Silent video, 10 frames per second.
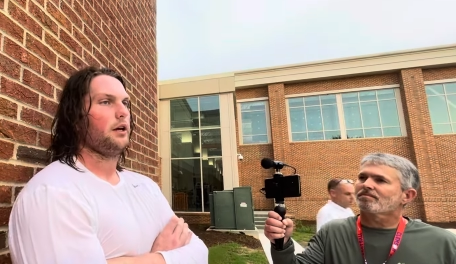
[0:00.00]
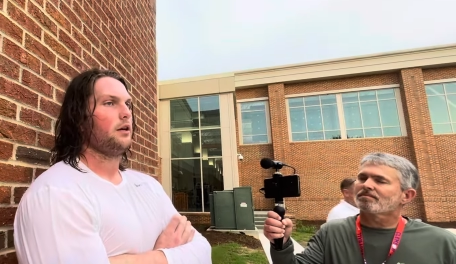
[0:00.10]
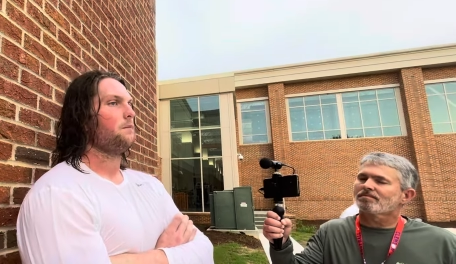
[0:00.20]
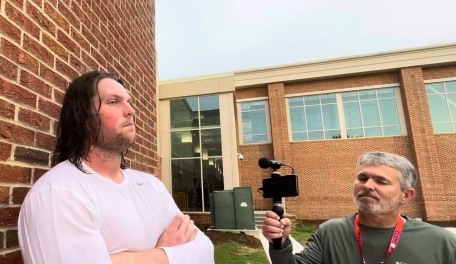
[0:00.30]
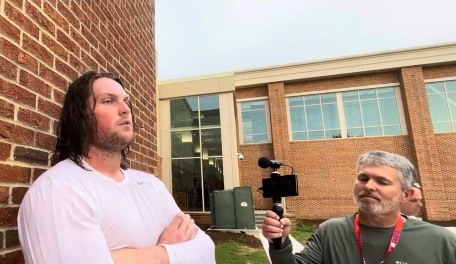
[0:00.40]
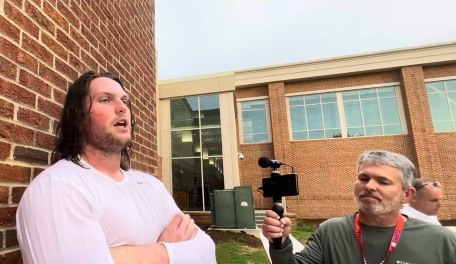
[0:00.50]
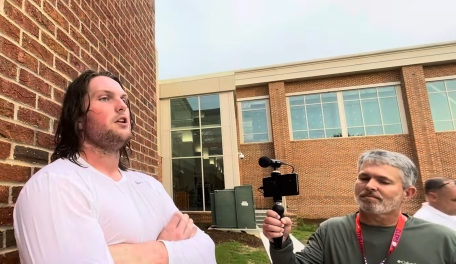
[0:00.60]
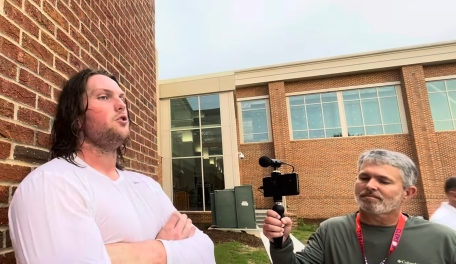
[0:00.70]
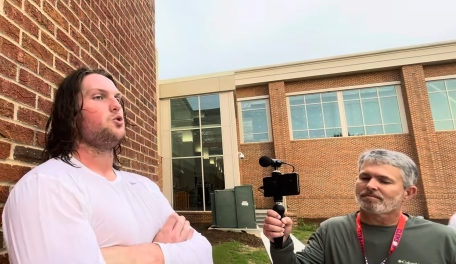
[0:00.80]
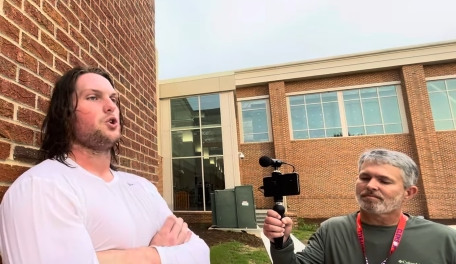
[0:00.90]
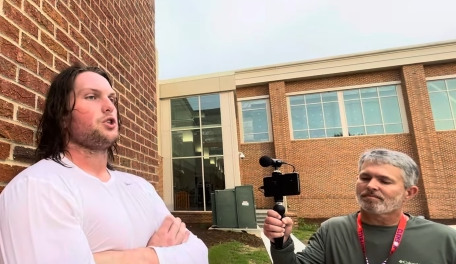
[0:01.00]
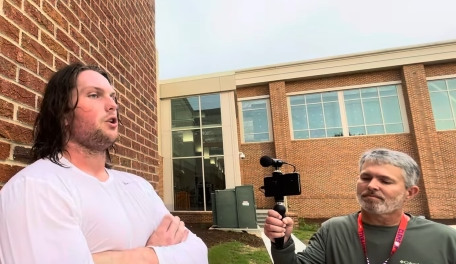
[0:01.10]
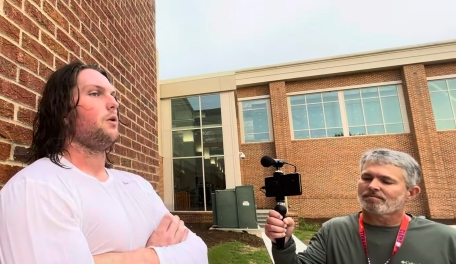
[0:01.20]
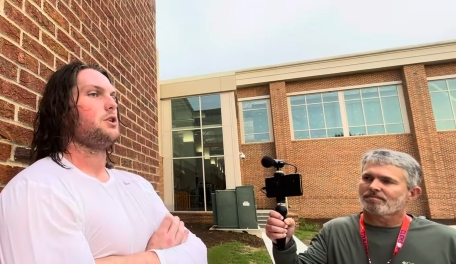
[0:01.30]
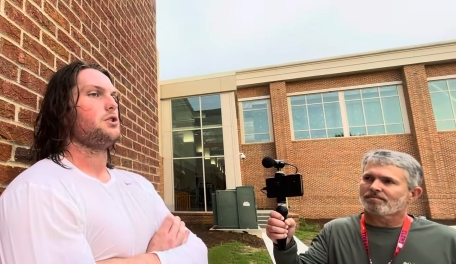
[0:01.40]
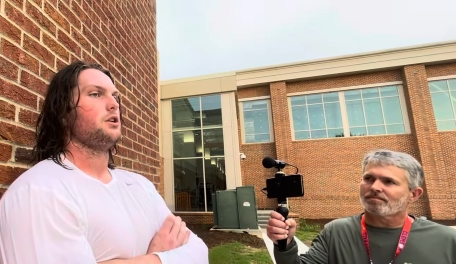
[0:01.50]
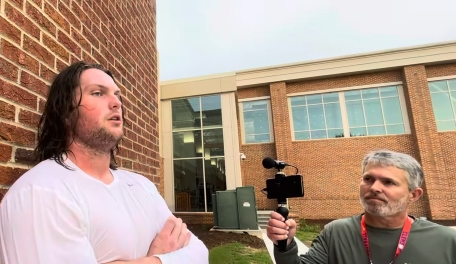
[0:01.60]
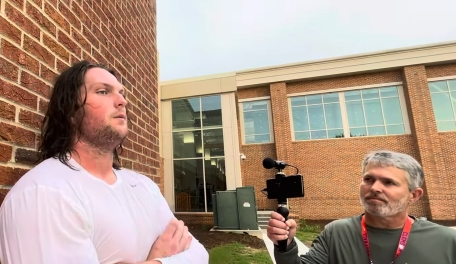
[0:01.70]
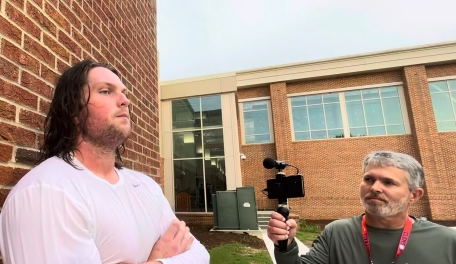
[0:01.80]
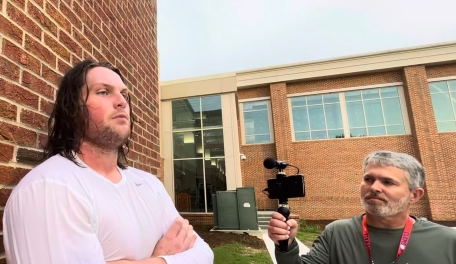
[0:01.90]
Speaker 1: Like any nutrition question,
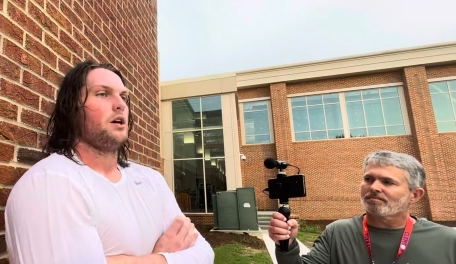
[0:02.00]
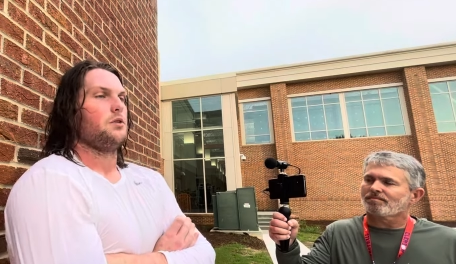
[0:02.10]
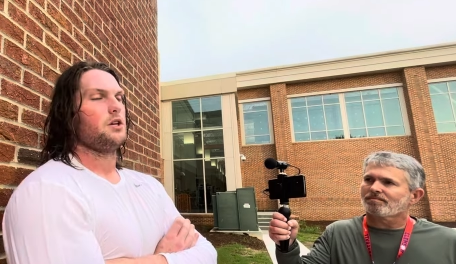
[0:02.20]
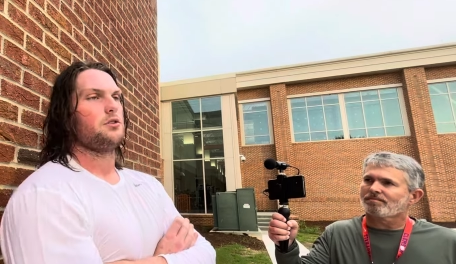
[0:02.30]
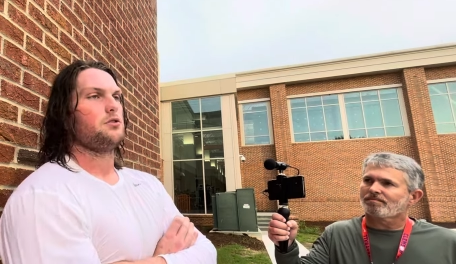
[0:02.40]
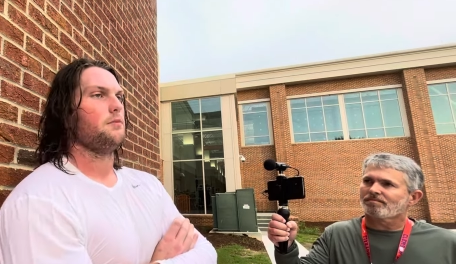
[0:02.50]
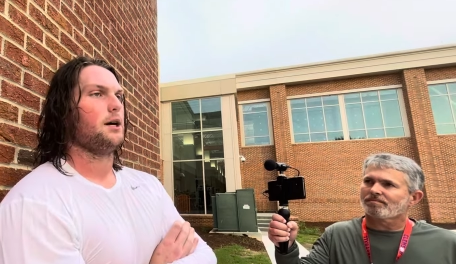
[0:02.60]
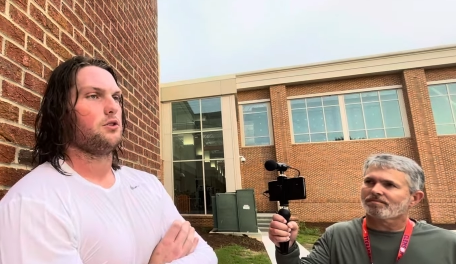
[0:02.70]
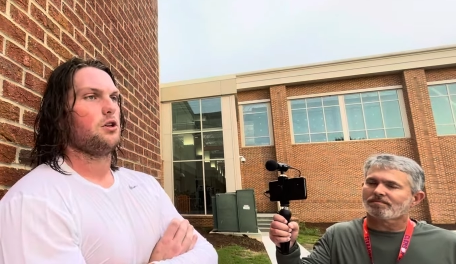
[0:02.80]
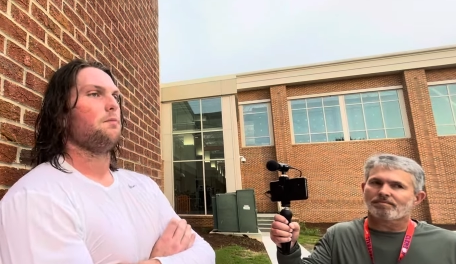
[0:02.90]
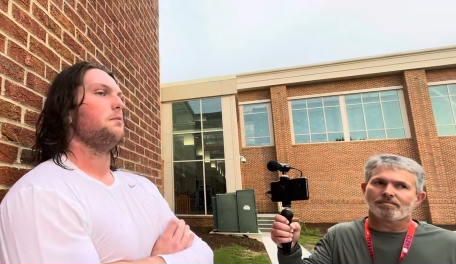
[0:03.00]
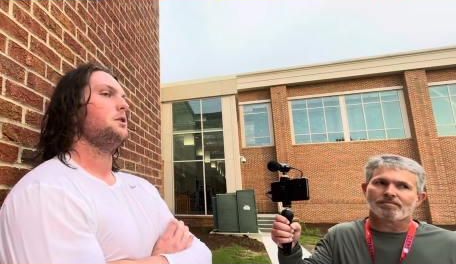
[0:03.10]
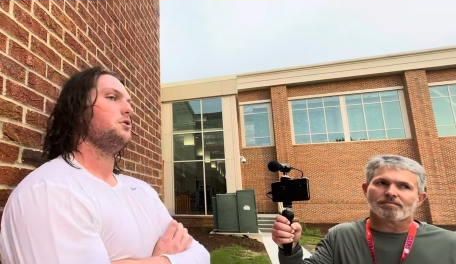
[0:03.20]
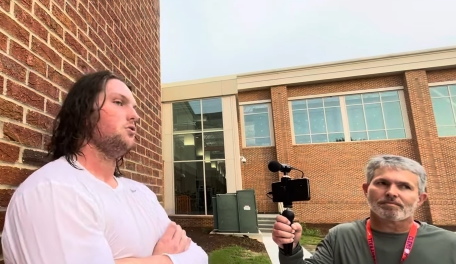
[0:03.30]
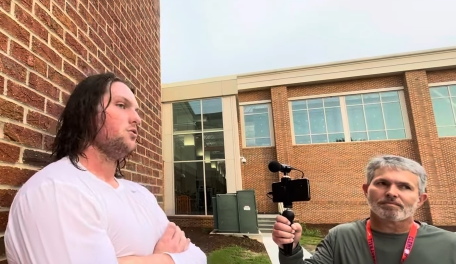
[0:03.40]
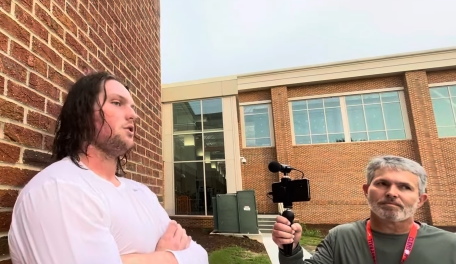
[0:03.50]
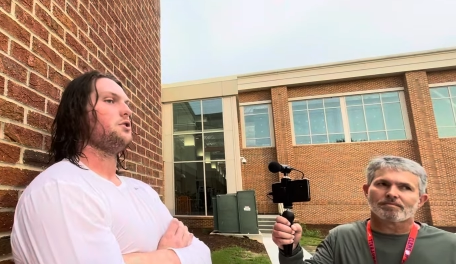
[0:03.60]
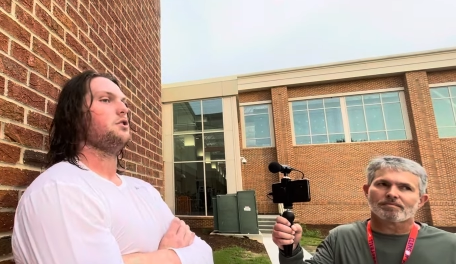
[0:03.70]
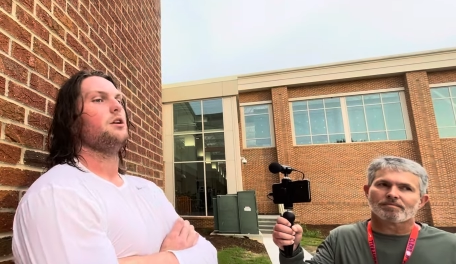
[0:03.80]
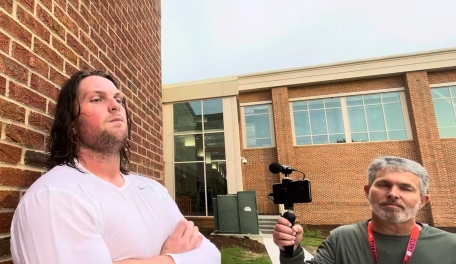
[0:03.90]
I'll text her about supplements,
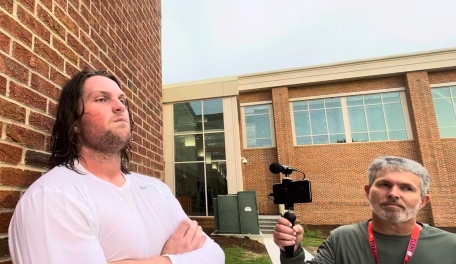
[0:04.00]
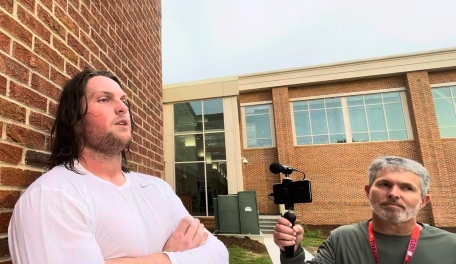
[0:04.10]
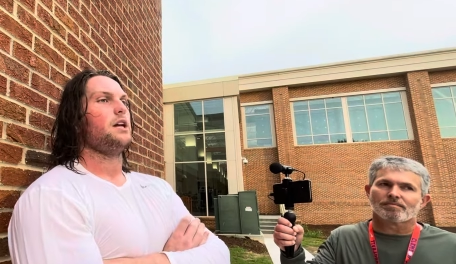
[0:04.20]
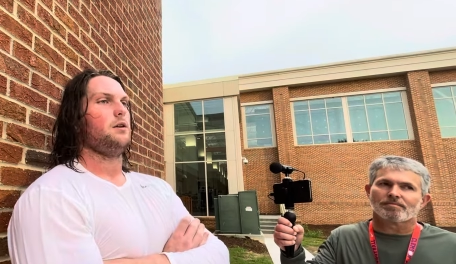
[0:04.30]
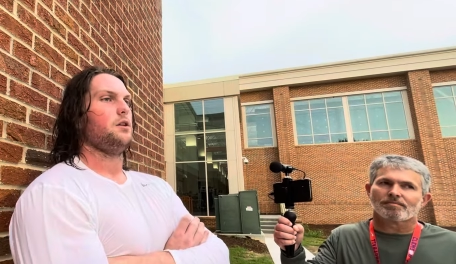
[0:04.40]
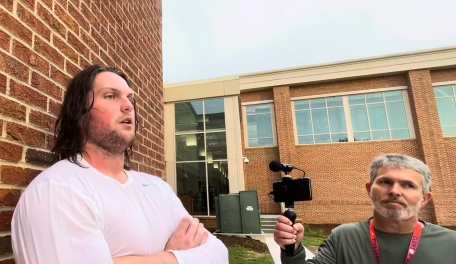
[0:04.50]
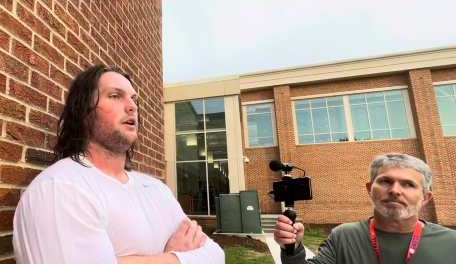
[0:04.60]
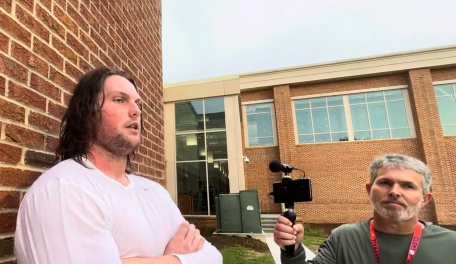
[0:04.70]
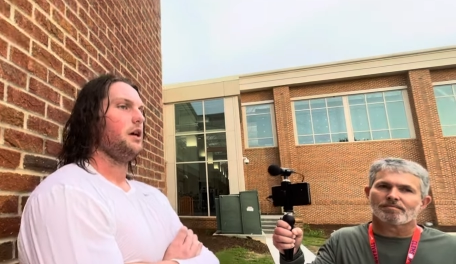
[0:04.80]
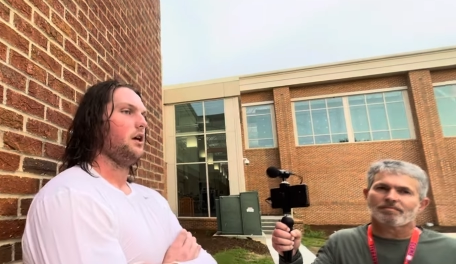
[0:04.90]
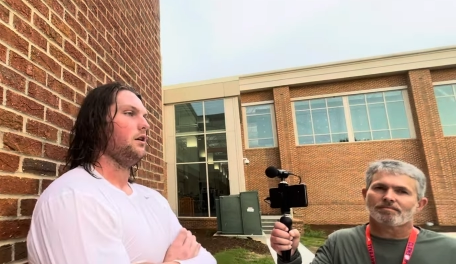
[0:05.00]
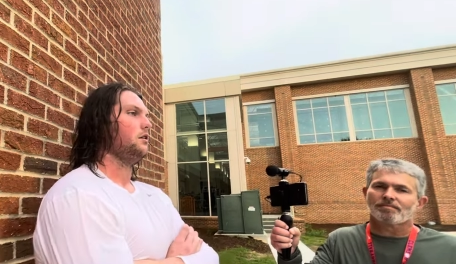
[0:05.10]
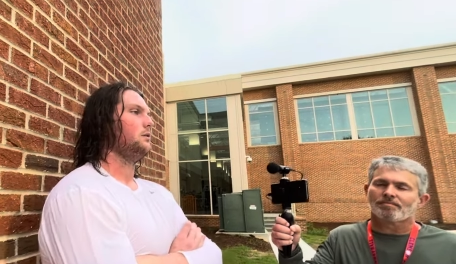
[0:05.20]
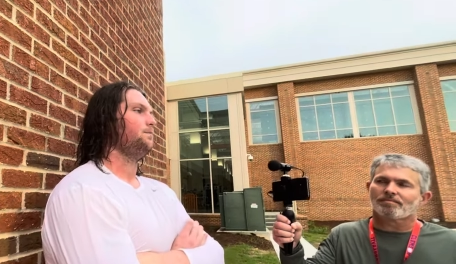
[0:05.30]
nutrition, anything like that. Um,